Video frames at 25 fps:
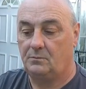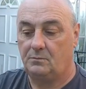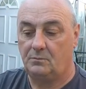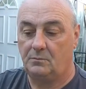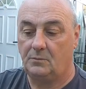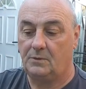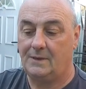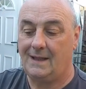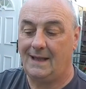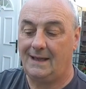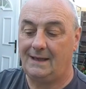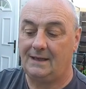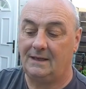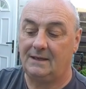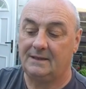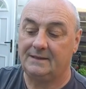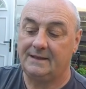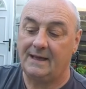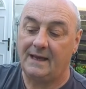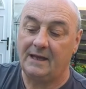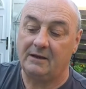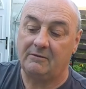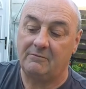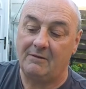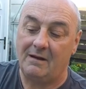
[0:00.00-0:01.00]
But that little
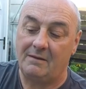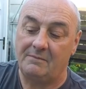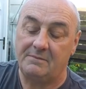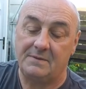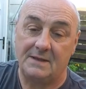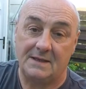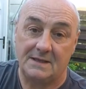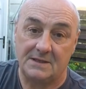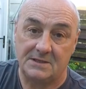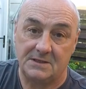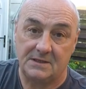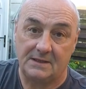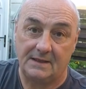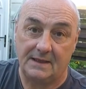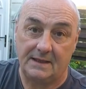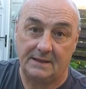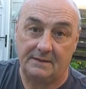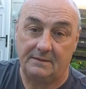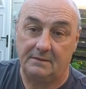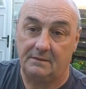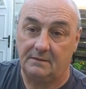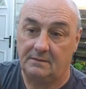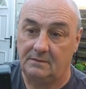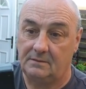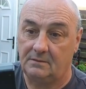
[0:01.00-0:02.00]
diagram tells you that.
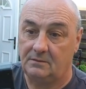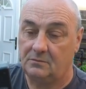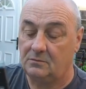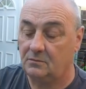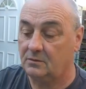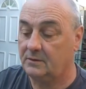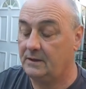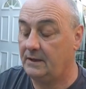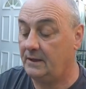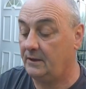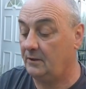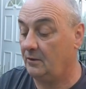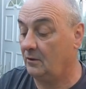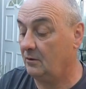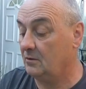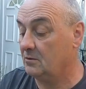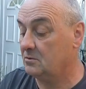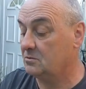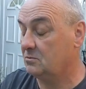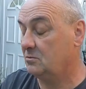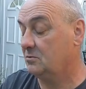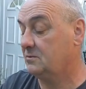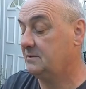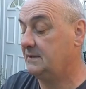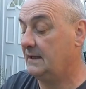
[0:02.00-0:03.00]
Okay, it
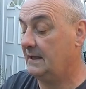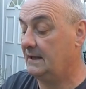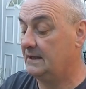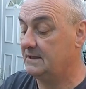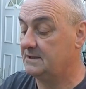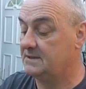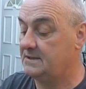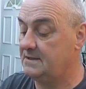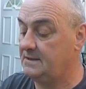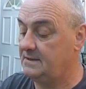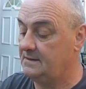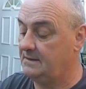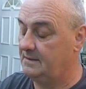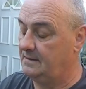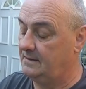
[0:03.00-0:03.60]
also tells you